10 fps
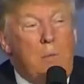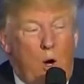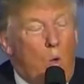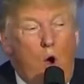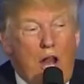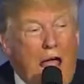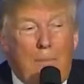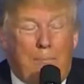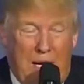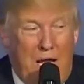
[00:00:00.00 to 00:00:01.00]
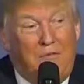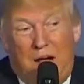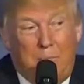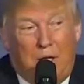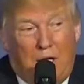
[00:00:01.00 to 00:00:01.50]
But it won't happen if
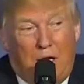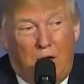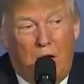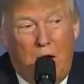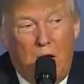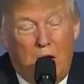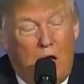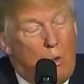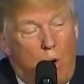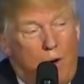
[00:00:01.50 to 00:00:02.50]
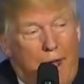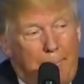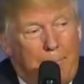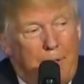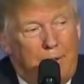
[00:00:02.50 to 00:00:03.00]
I'm the leader. It won't
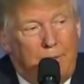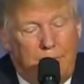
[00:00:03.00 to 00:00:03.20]
happen.